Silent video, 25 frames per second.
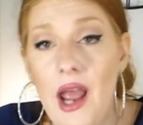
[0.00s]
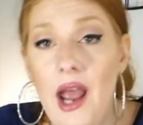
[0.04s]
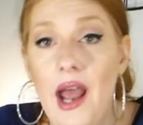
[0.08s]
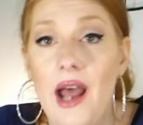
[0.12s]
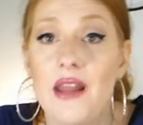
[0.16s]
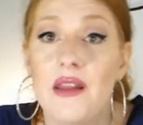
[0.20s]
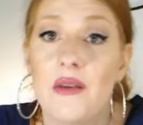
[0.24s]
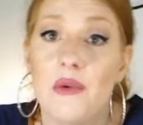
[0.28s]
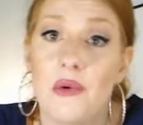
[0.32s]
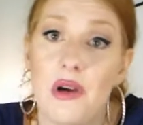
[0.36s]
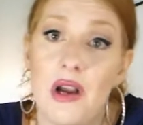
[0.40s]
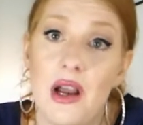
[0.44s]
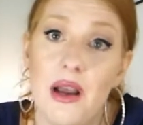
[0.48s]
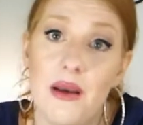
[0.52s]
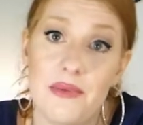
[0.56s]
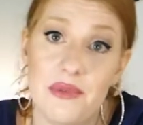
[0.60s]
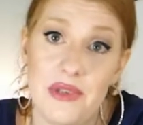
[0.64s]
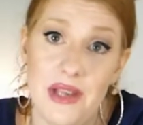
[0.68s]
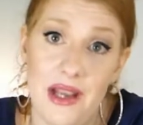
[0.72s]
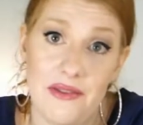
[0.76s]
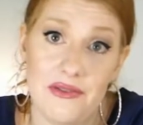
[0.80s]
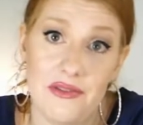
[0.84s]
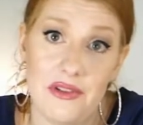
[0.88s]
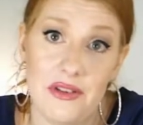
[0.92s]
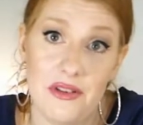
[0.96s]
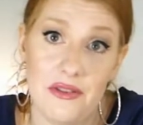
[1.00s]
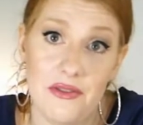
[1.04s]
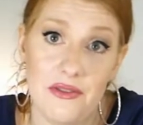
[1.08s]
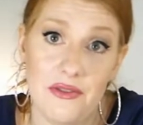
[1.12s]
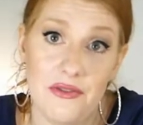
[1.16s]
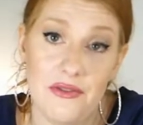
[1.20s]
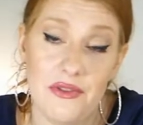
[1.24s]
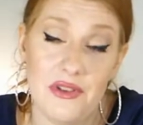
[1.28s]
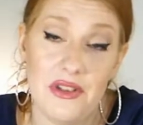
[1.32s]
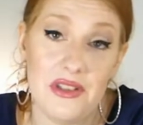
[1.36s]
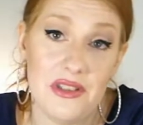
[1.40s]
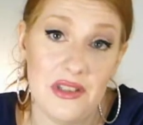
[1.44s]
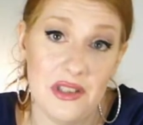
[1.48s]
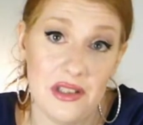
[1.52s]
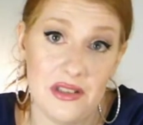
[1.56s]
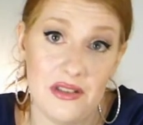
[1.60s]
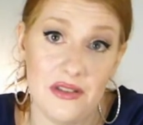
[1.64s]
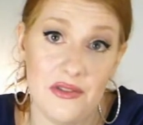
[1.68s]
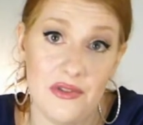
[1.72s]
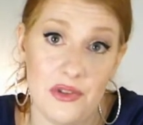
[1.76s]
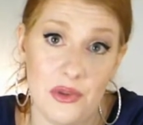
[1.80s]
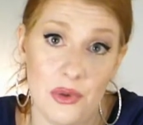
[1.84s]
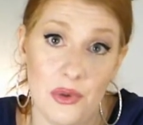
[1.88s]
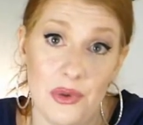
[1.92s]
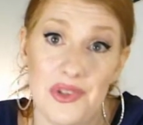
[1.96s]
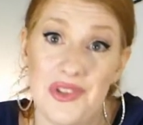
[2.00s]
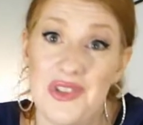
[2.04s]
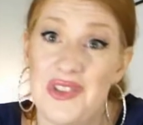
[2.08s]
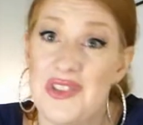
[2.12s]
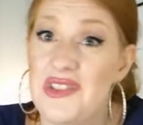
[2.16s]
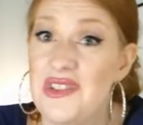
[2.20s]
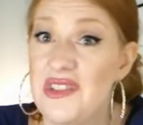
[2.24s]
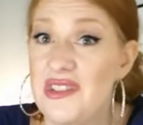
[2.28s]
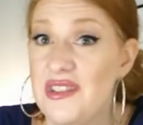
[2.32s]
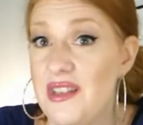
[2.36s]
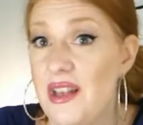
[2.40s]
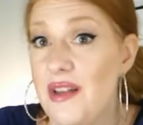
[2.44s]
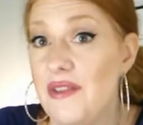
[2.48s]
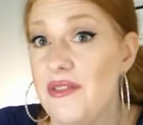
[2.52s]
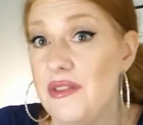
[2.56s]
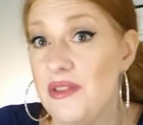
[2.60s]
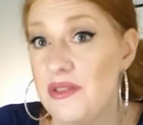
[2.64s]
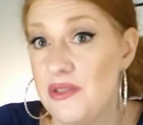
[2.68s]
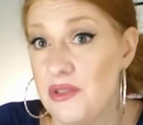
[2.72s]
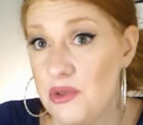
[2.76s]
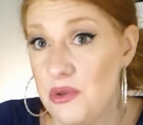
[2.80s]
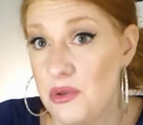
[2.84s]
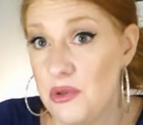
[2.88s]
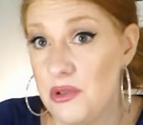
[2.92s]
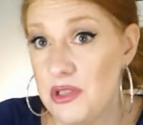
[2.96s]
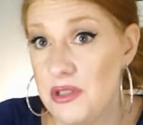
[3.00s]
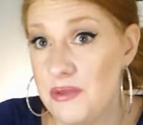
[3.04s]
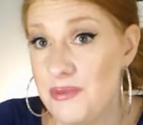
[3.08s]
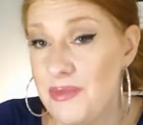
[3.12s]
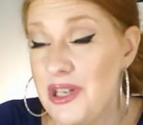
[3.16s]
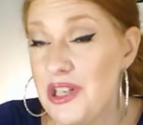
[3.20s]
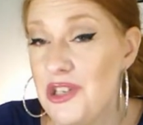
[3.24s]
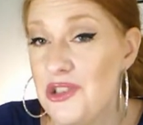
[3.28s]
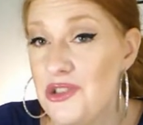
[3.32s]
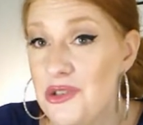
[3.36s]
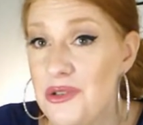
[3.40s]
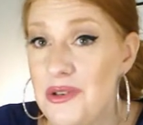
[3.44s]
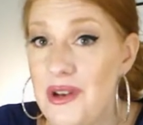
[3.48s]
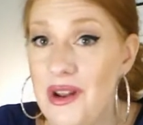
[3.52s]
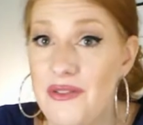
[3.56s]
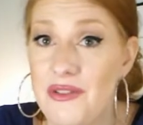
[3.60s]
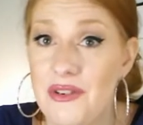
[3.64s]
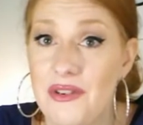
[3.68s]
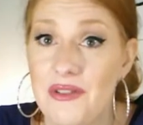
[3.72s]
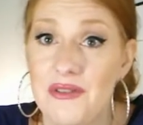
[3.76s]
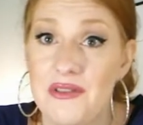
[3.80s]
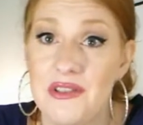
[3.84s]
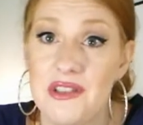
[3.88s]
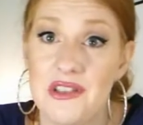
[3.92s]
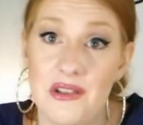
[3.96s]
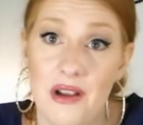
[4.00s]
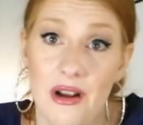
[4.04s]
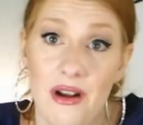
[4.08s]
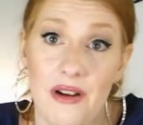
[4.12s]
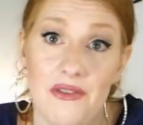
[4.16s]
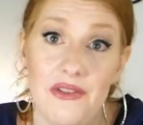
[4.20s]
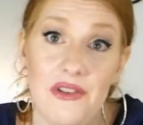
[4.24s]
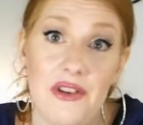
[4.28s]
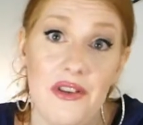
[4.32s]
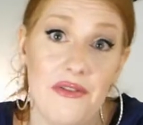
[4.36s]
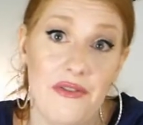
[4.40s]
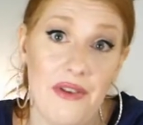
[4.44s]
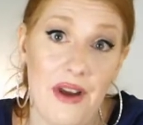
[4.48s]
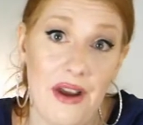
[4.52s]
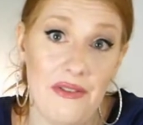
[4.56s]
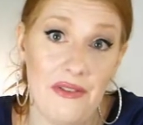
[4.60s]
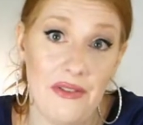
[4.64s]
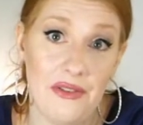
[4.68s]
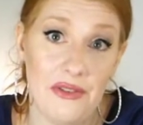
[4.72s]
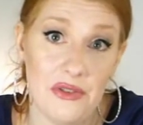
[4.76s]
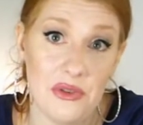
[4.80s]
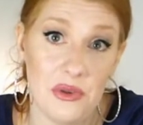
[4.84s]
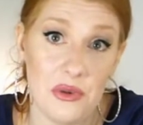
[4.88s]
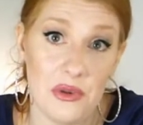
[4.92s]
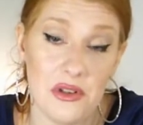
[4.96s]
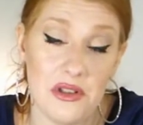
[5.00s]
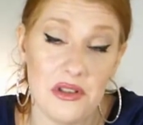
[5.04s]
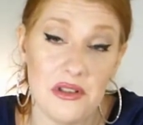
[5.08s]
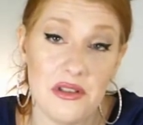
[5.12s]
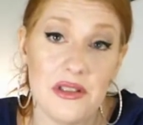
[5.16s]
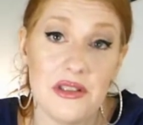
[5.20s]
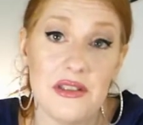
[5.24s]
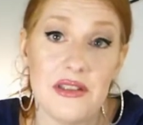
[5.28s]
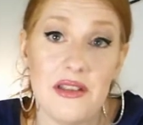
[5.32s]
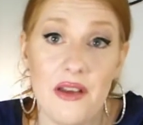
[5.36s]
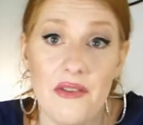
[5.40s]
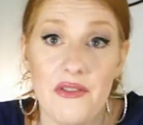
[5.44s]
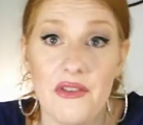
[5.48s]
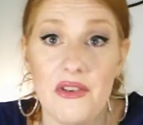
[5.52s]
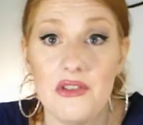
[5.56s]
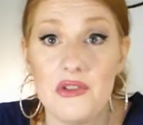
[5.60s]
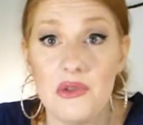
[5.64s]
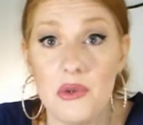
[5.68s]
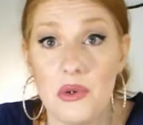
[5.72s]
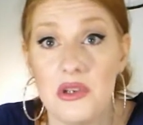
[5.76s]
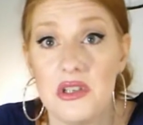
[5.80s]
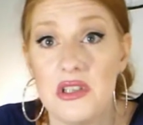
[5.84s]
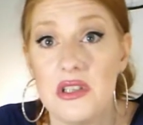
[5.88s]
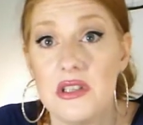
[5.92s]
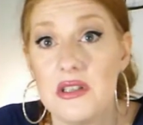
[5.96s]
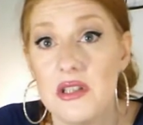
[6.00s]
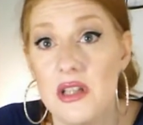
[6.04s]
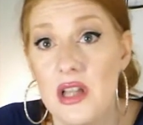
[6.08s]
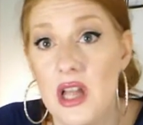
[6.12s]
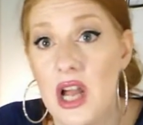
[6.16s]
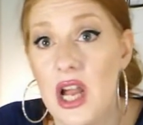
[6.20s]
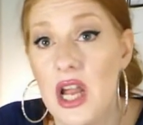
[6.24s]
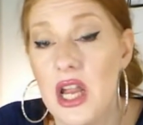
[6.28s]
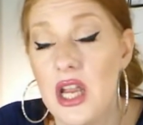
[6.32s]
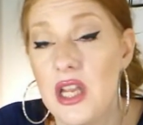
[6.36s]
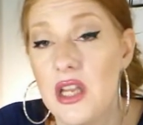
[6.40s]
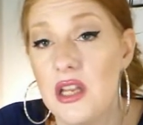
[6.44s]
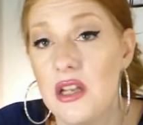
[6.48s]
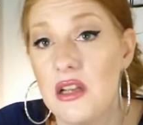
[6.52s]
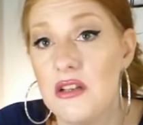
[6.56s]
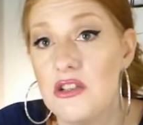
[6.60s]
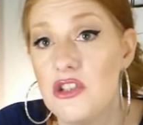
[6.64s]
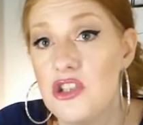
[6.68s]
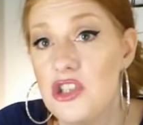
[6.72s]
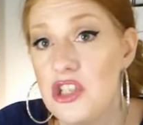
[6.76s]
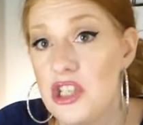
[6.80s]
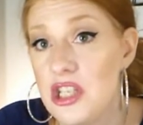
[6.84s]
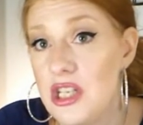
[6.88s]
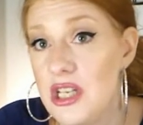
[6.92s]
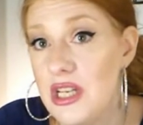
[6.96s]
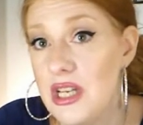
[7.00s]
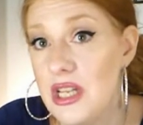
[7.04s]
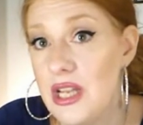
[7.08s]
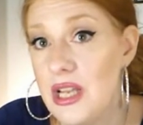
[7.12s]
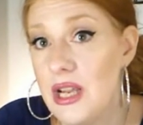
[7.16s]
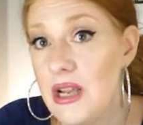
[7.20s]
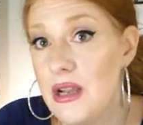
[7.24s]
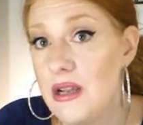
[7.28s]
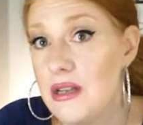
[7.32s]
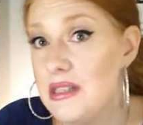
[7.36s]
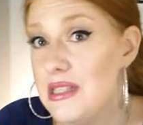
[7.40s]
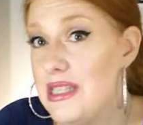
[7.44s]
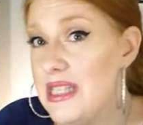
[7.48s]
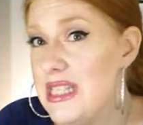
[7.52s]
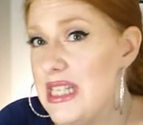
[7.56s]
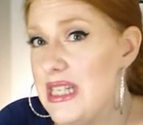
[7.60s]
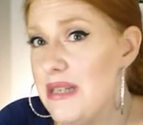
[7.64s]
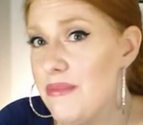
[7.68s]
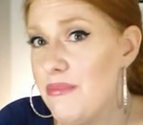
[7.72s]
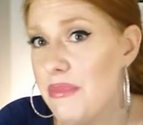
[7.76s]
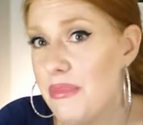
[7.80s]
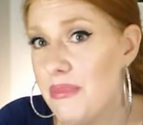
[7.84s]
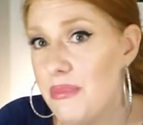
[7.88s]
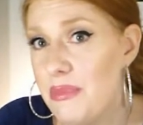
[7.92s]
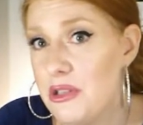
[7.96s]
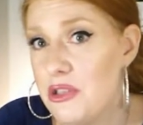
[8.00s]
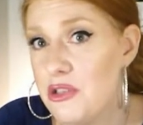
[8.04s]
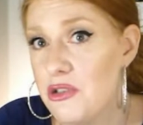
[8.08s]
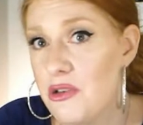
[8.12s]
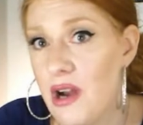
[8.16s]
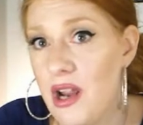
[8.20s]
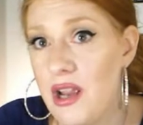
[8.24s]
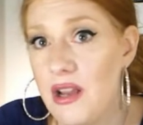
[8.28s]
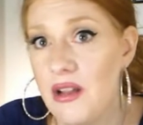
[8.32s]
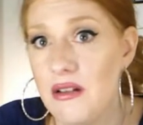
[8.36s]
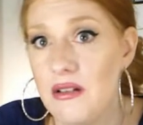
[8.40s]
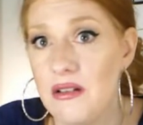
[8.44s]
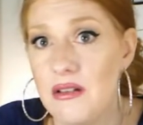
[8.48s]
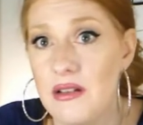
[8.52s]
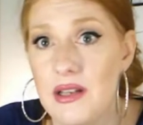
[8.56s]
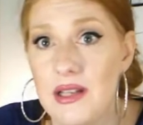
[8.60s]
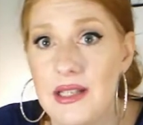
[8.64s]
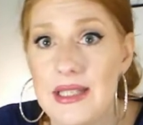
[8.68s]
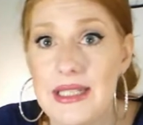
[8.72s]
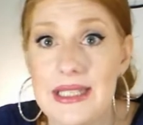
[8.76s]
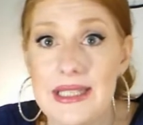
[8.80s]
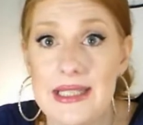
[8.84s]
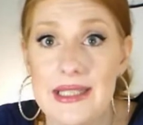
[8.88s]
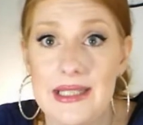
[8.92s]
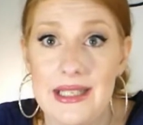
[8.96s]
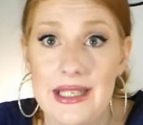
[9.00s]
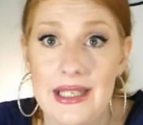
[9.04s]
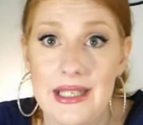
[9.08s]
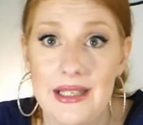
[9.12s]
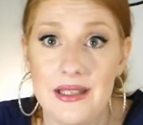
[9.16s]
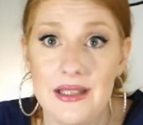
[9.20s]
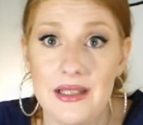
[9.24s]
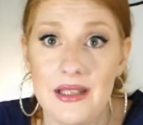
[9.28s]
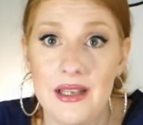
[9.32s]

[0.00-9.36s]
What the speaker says: And then what comes after the Six of Swords is the Seven of Swords, because you never solved the Five of Swords. The Seven of Swords is lying, cheating, deep betrayal, and deceit.